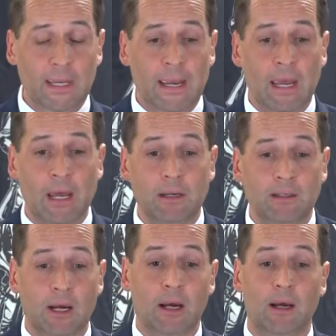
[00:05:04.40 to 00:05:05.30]

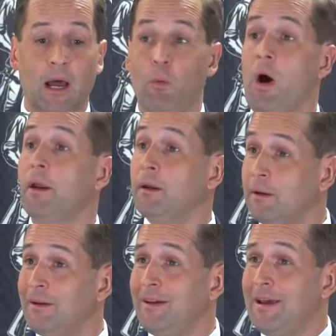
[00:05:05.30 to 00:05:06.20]
And I won.
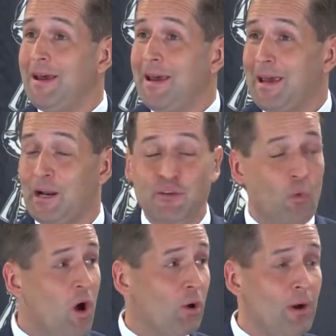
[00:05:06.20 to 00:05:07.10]
And if you
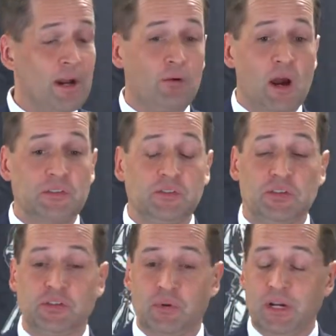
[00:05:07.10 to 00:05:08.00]
walk right across the
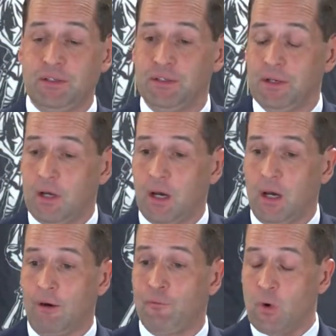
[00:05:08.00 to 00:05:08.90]
street,
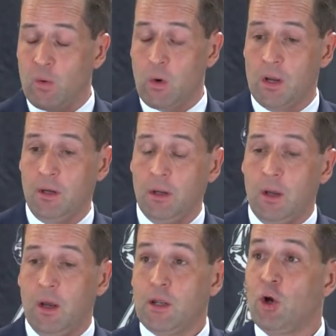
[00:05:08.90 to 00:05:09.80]
41,
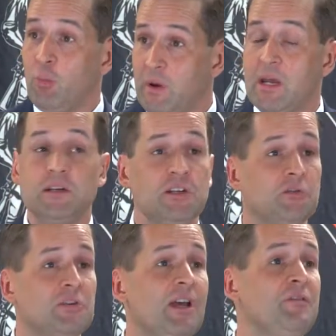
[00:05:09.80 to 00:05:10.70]
you'll be in
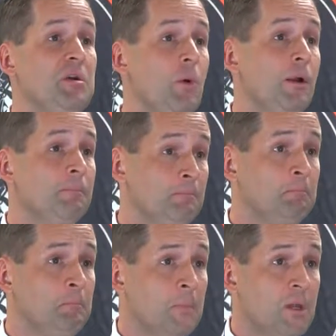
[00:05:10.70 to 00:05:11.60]
District 71.
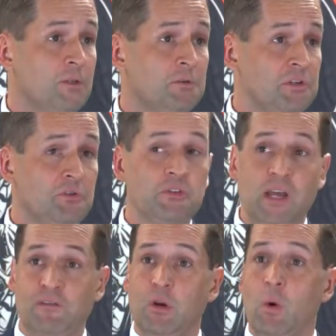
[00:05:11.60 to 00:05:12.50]
So District
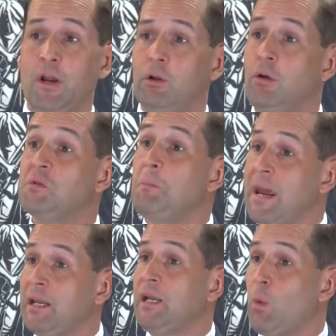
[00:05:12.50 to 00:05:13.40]
71 includes
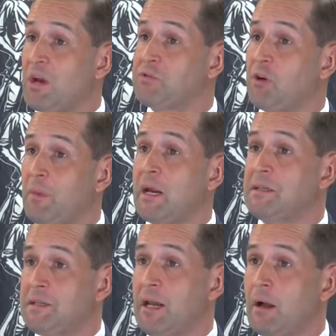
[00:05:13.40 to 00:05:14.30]
mainly Western
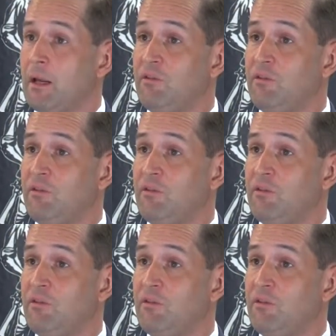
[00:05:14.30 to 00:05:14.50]
Manatee County.